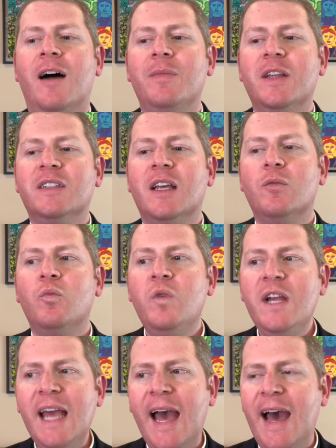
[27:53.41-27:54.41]
is that
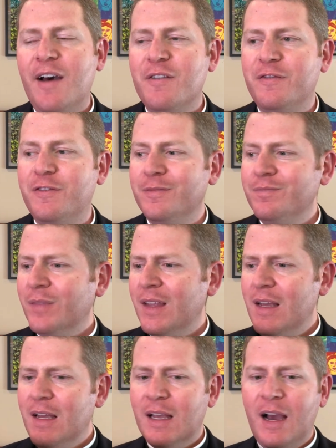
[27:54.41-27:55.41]
we have
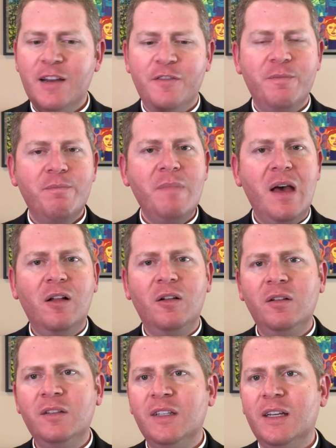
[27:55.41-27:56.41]
kind of
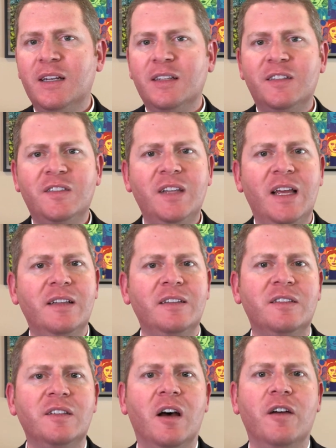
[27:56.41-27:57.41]
melded a
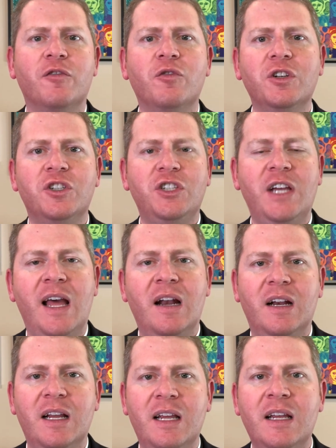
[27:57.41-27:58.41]
sense of
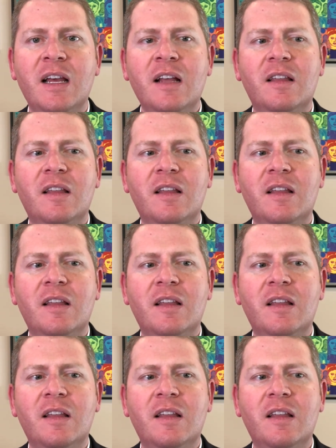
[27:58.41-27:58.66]
Christianity